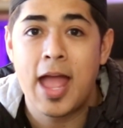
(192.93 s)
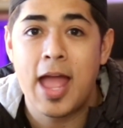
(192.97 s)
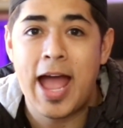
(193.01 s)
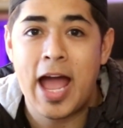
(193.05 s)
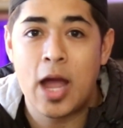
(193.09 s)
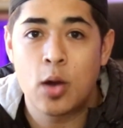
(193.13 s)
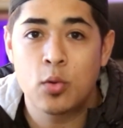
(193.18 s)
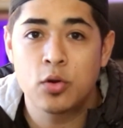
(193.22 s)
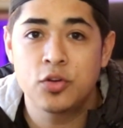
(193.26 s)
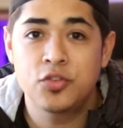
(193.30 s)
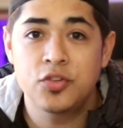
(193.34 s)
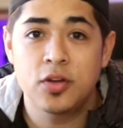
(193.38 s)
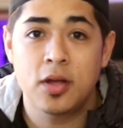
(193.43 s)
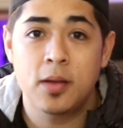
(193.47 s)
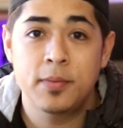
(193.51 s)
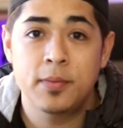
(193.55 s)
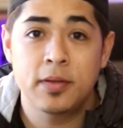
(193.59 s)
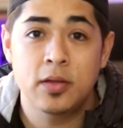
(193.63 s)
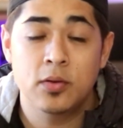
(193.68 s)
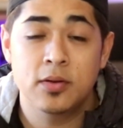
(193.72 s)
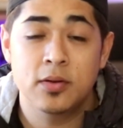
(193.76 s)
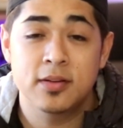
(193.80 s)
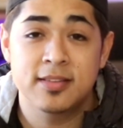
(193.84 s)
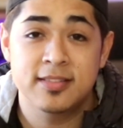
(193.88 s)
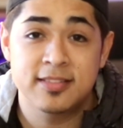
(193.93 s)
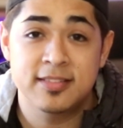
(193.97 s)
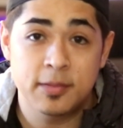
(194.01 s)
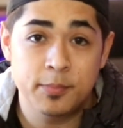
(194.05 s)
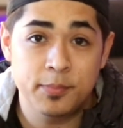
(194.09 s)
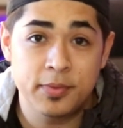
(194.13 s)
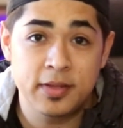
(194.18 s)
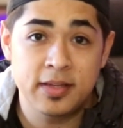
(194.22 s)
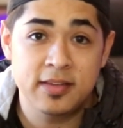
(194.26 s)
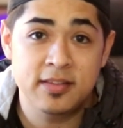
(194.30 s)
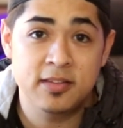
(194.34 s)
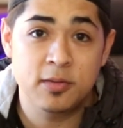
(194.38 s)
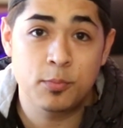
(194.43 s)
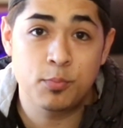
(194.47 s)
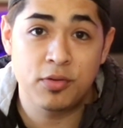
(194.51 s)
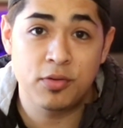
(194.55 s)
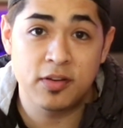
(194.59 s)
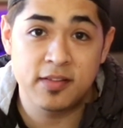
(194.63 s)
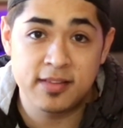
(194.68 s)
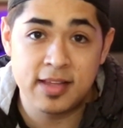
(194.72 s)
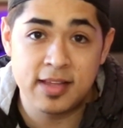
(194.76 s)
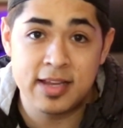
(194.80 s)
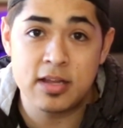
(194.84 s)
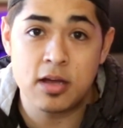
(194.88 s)
Our job here is simply to
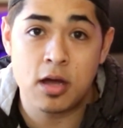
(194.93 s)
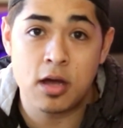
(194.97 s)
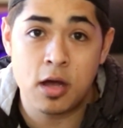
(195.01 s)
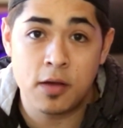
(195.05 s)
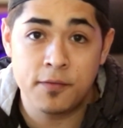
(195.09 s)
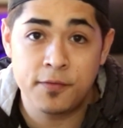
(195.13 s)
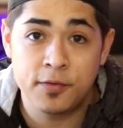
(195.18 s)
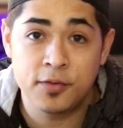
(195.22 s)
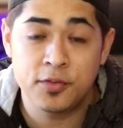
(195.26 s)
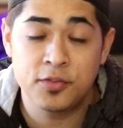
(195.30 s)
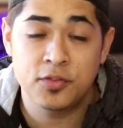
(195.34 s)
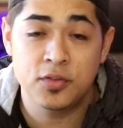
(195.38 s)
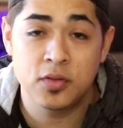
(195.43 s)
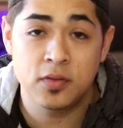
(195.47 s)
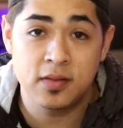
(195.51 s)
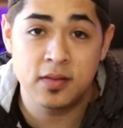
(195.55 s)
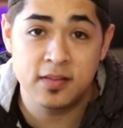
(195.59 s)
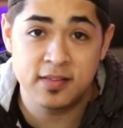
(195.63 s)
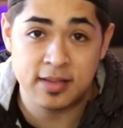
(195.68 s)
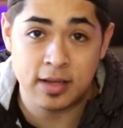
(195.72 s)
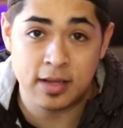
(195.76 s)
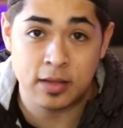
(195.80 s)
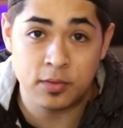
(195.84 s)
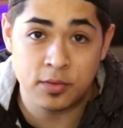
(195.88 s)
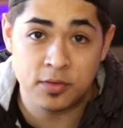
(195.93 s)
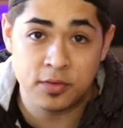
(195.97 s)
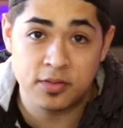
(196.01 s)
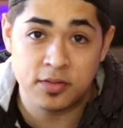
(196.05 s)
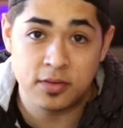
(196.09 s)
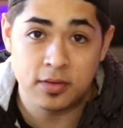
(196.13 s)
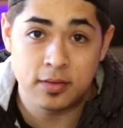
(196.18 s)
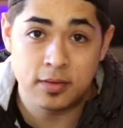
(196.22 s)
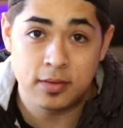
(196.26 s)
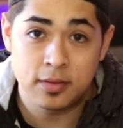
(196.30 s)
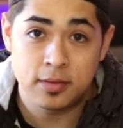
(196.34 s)
present offers to the sellers